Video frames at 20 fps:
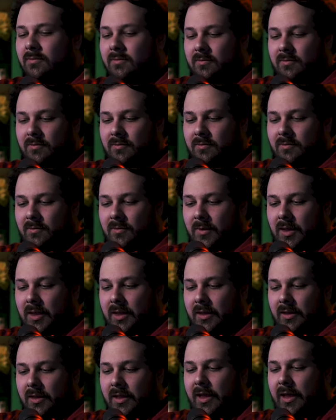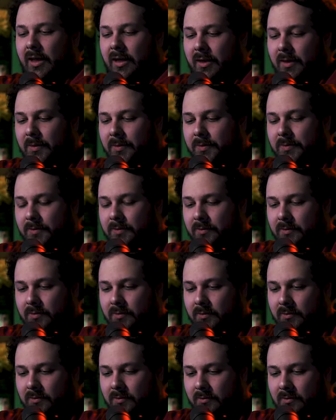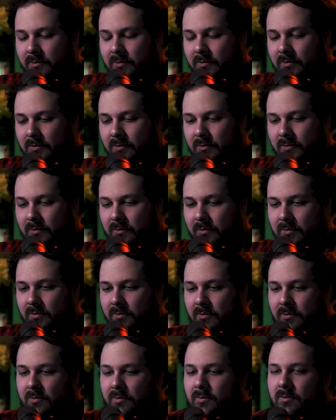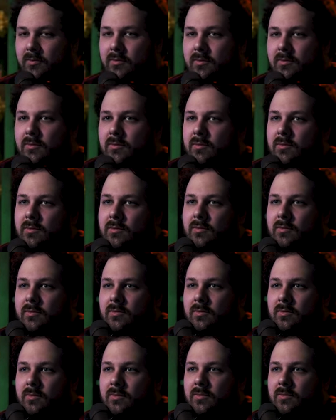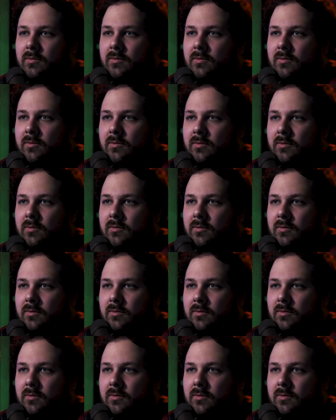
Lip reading: [no speech]